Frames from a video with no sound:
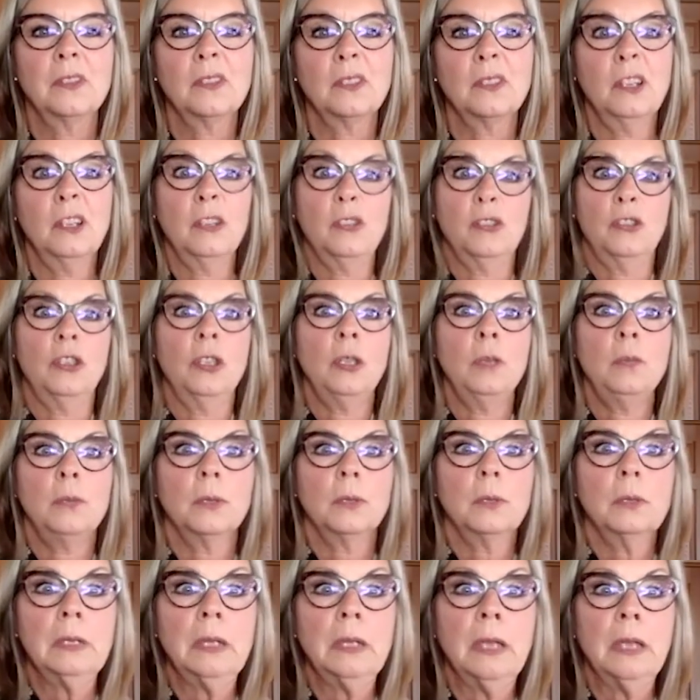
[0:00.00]
That's a lot
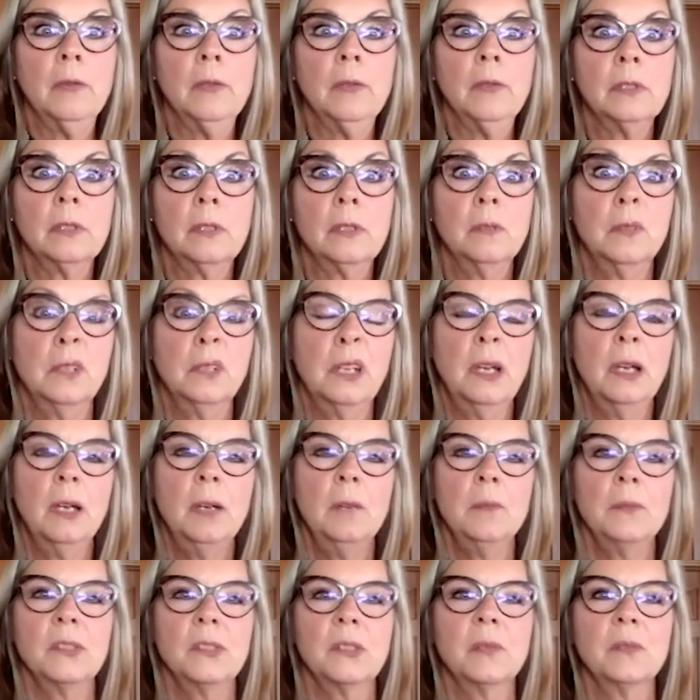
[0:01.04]
cheaper than having someone
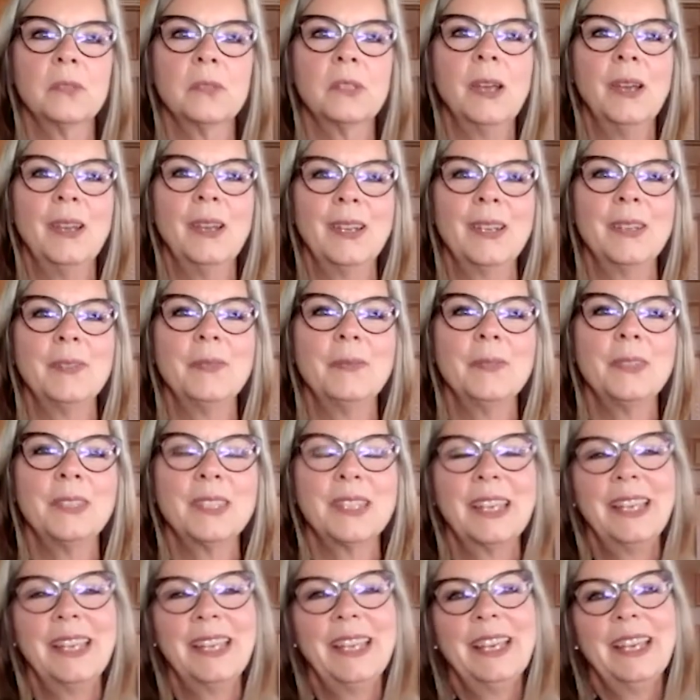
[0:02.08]
come
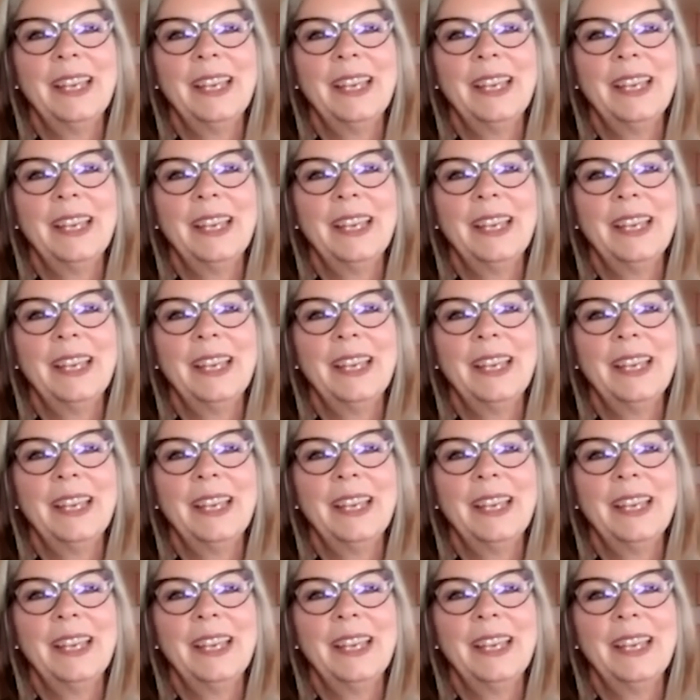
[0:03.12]
sometimes.